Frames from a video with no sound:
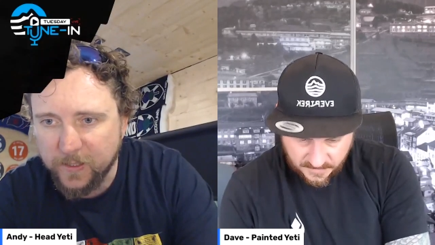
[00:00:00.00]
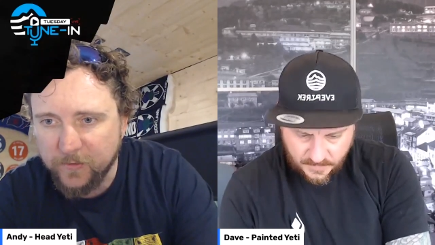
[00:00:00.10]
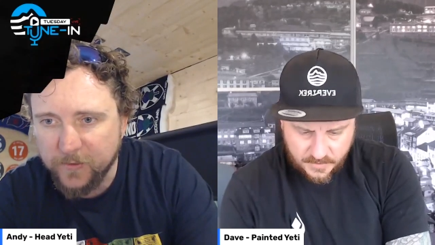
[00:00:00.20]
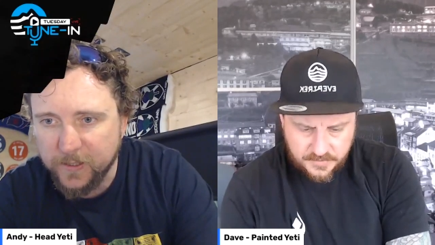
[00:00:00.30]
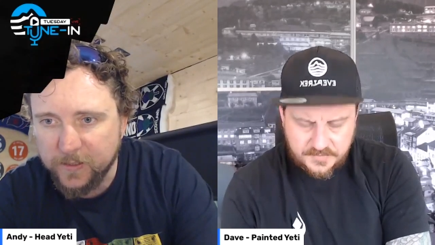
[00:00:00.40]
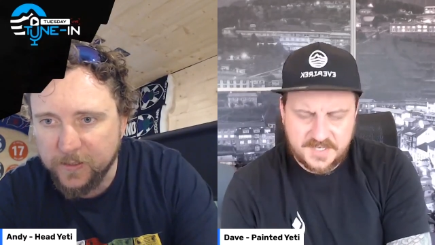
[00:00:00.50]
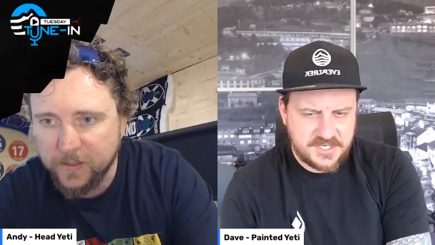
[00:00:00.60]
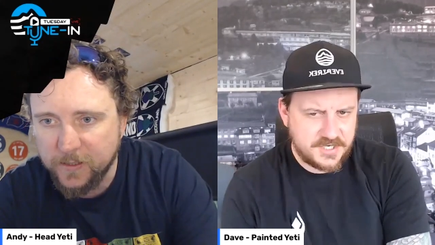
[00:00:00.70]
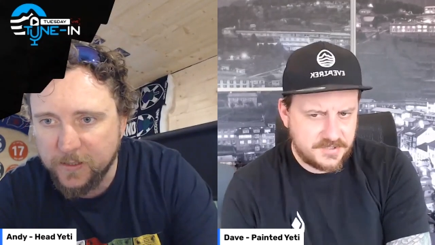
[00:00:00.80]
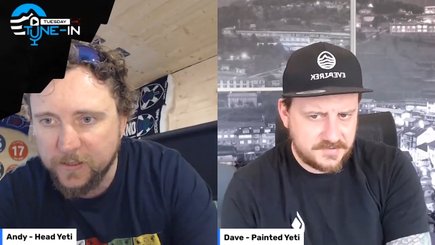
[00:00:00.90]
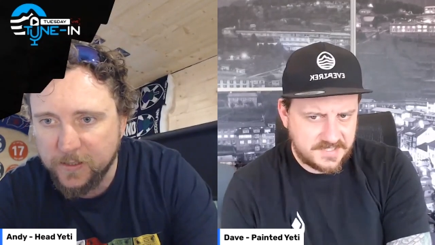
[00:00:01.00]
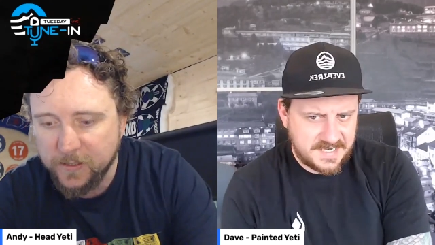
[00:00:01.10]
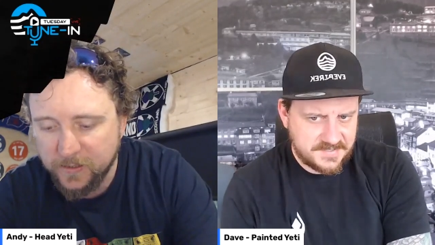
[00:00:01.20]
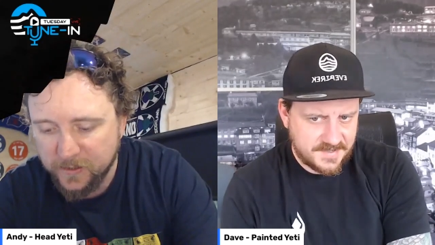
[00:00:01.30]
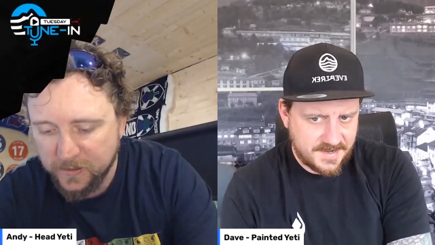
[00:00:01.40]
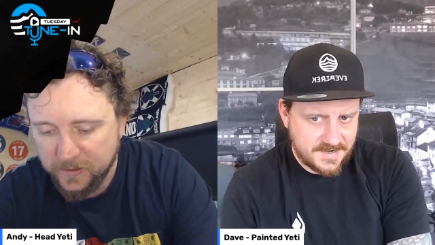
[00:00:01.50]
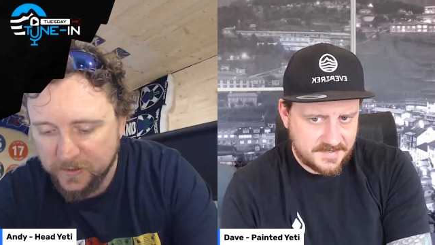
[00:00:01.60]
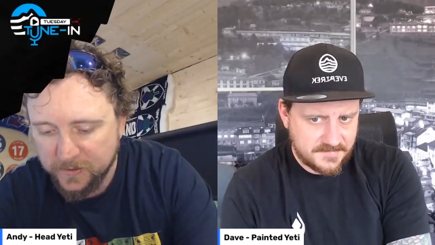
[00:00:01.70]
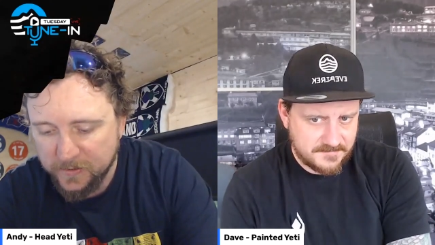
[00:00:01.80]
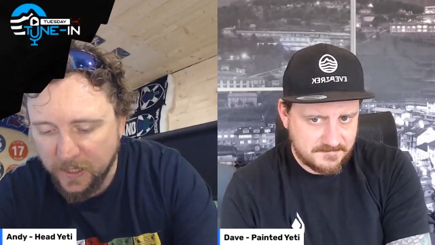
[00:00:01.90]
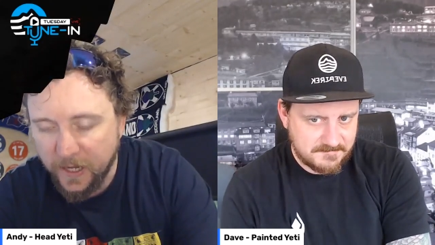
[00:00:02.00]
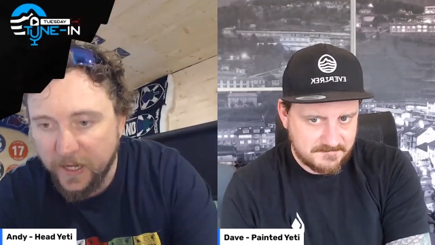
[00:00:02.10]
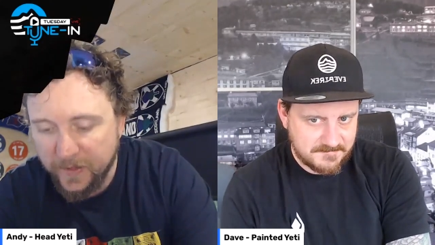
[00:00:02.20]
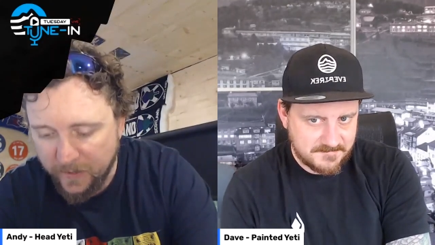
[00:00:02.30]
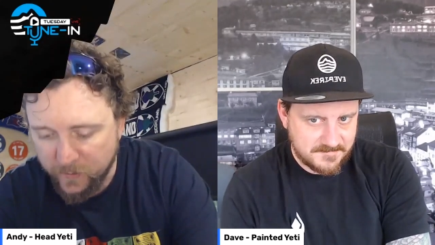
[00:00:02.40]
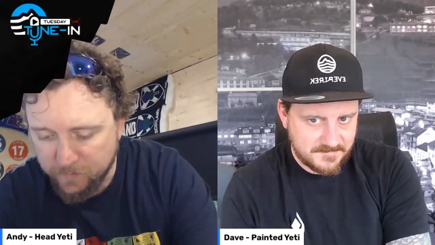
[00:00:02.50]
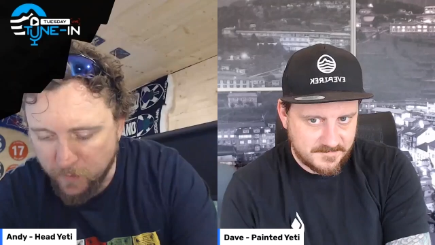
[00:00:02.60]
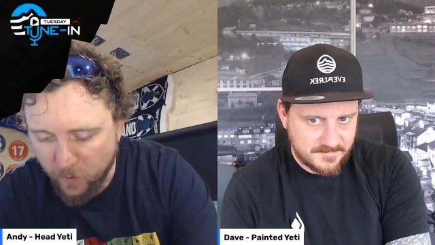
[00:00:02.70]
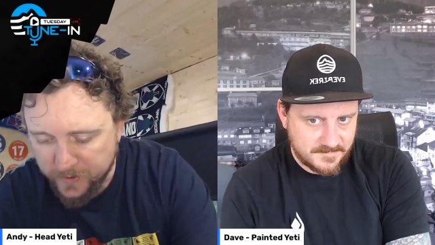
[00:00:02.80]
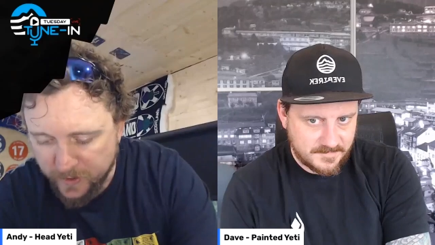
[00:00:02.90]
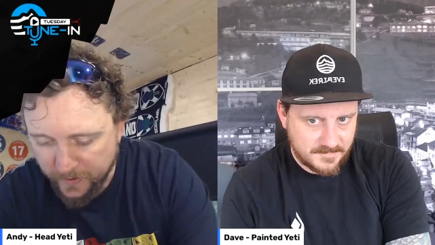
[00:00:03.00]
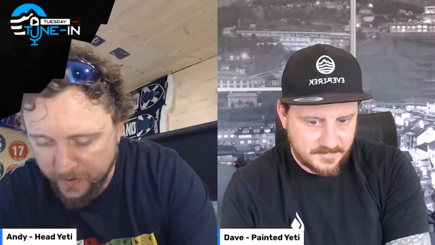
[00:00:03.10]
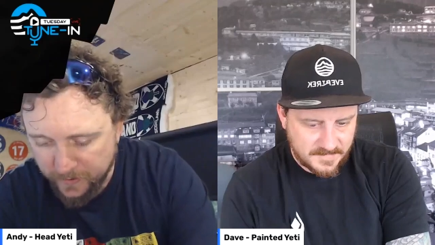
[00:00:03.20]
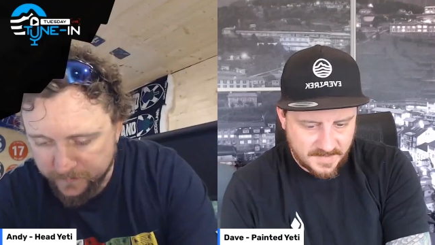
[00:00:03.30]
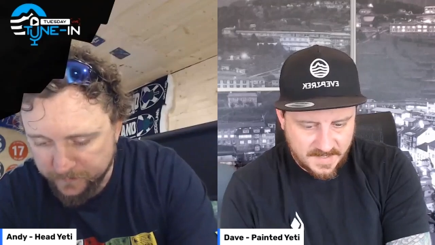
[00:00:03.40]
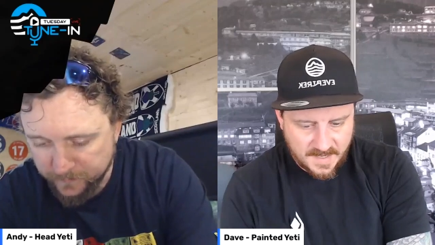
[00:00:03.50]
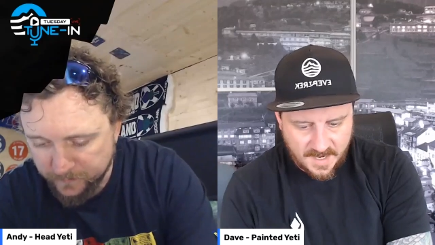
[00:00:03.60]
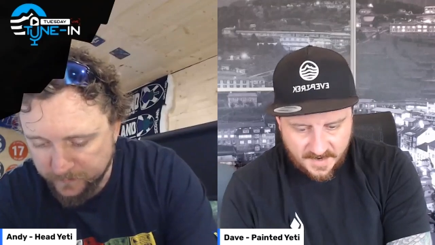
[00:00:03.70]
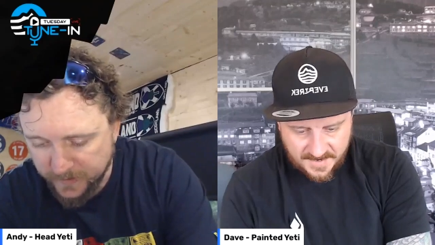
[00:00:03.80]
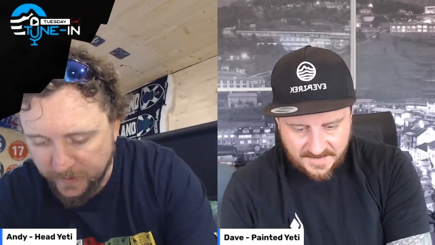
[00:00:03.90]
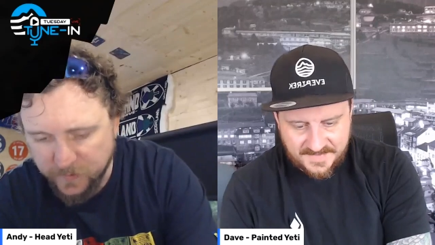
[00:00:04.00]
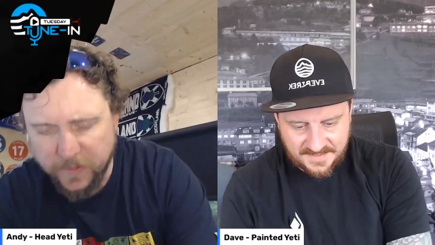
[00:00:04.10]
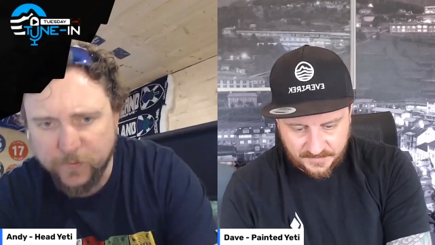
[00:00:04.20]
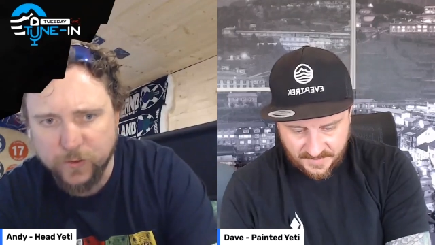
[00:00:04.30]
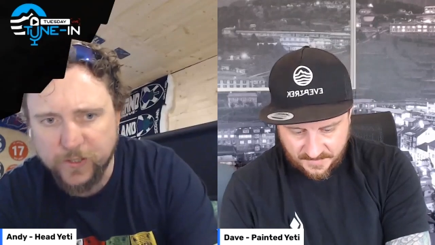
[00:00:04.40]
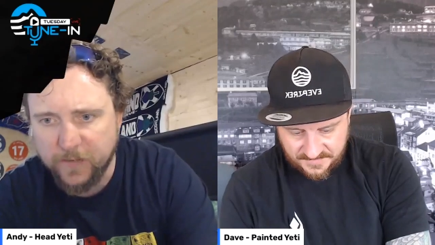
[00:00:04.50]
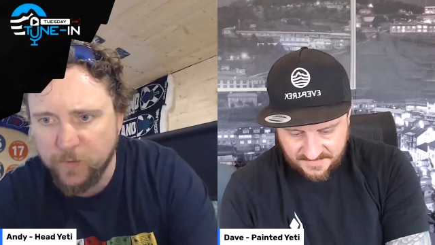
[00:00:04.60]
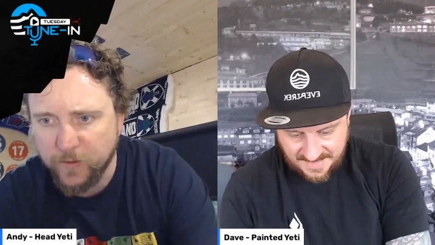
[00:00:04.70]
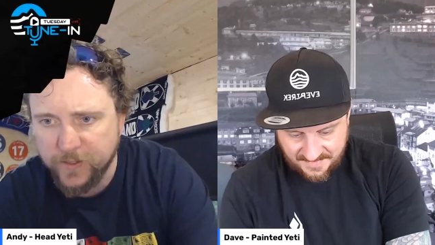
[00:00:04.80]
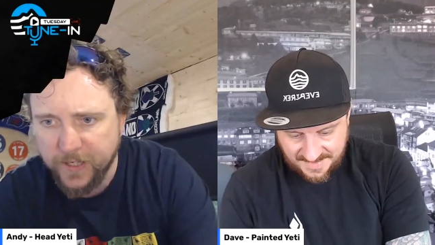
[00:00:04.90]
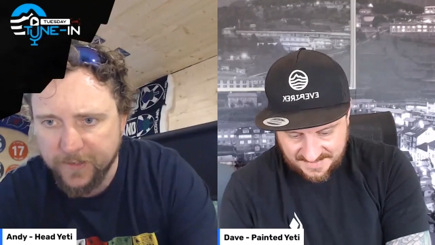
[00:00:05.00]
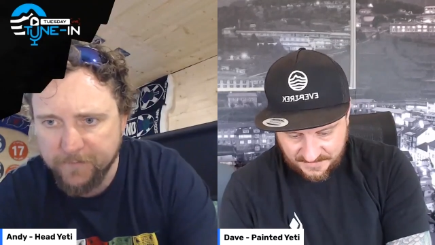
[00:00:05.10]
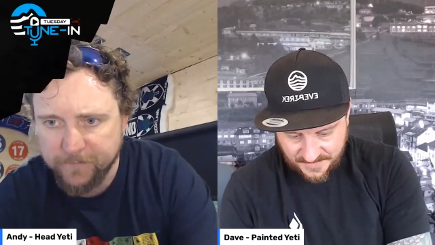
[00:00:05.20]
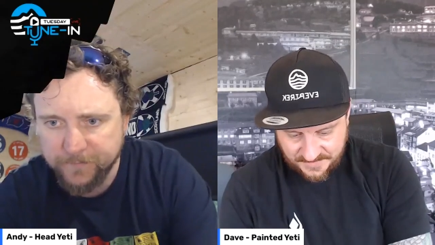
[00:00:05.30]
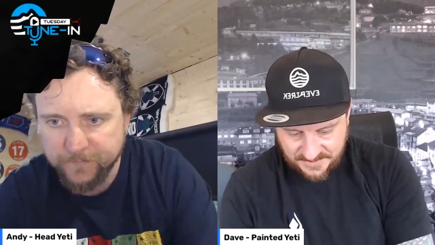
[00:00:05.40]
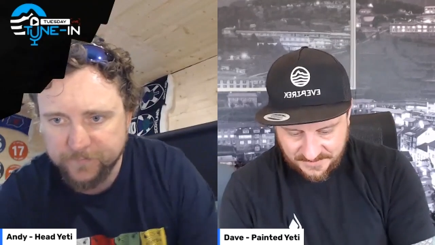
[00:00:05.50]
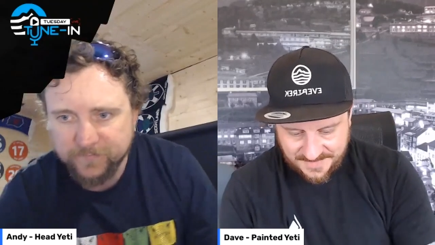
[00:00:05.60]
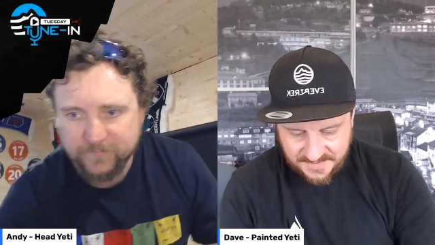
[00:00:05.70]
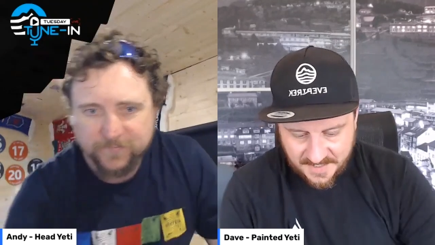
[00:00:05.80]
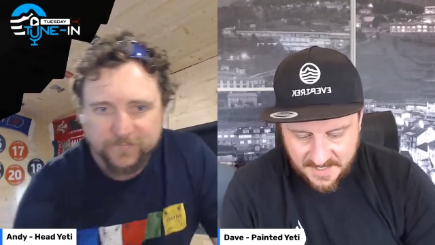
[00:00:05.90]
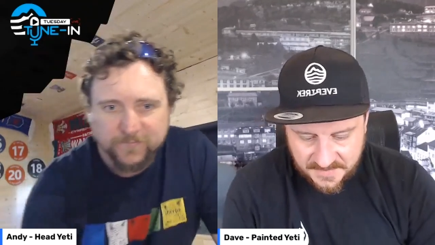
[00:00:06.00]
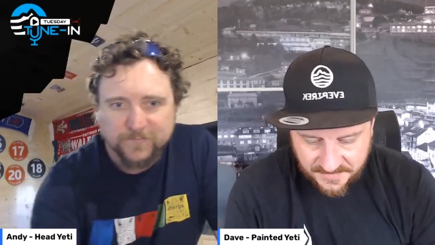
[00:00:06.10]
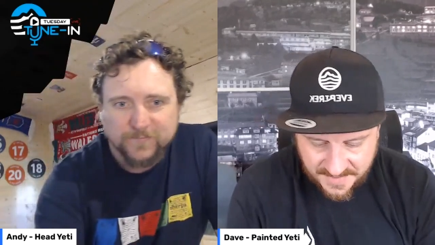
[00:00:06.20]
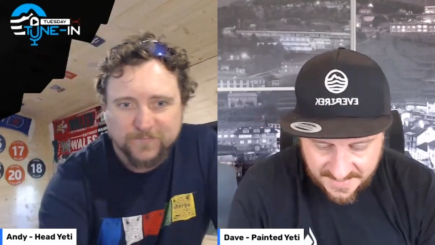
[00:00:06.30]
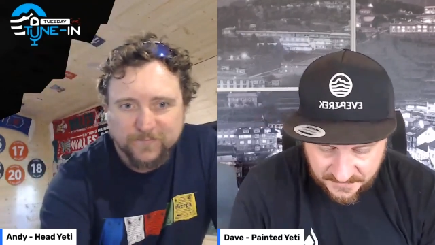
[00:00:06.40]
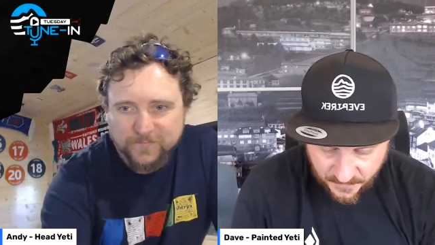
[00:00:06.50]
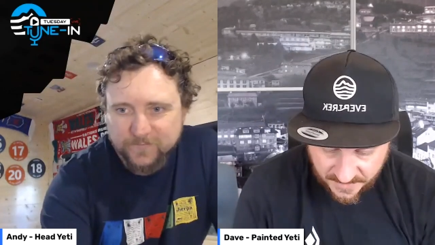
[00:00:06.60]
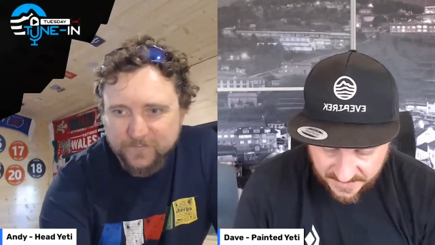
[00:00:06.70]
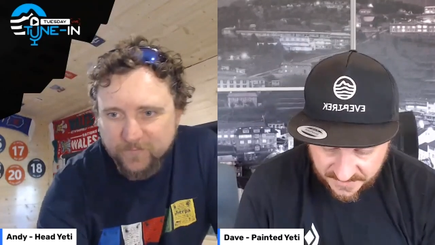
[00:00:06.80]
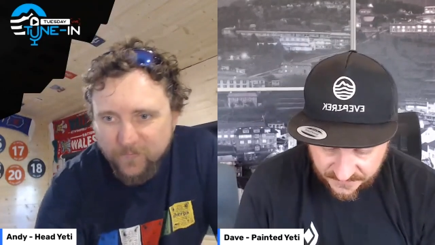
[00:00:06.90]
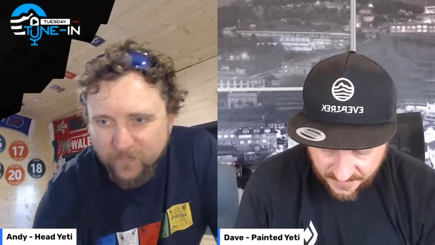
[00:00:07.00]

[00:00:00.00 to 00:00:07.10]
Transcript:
Speaker 1: so which, which, question did you just answer then, Ed?
Speaker 2: Uh, that was Mona's, I think. Oh yeah, yeah, yeah of course, yeah, yeah. That's
Speaker 1: the one I was just going to answer. So the next one is